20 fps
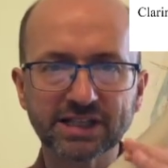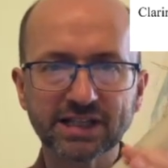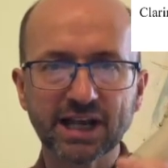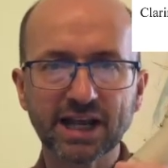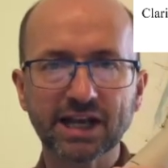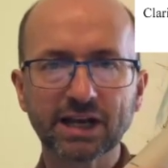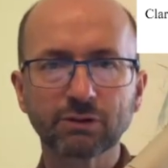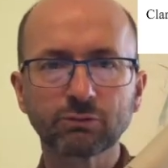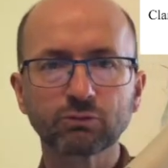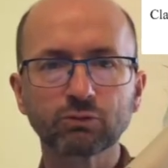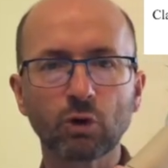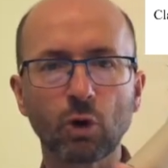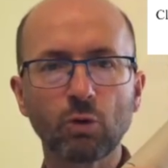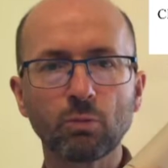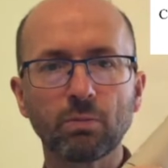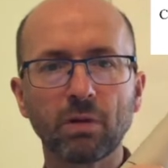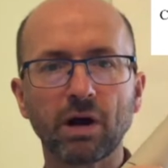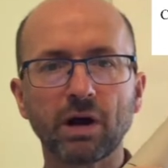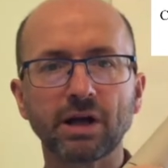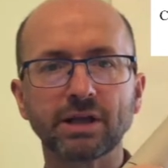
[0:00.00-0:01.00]
like a
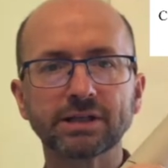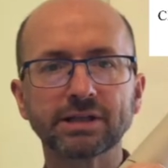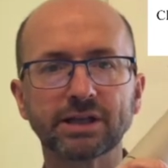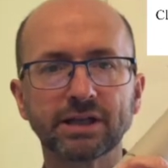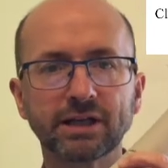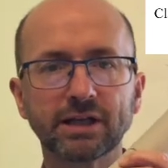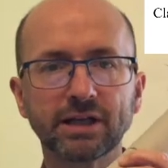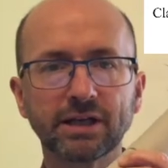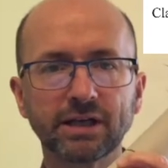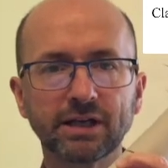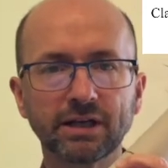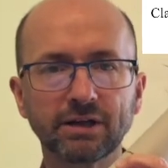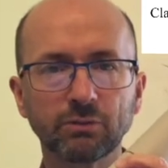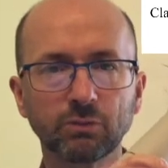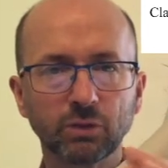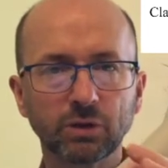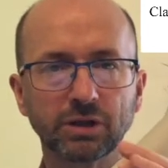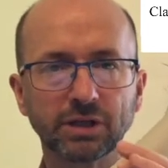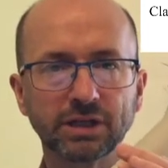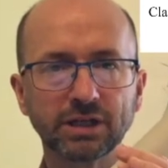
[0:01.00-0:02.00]
robot
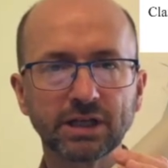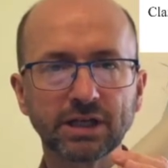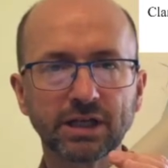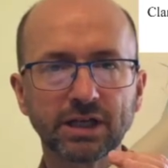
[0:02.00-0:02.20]
would.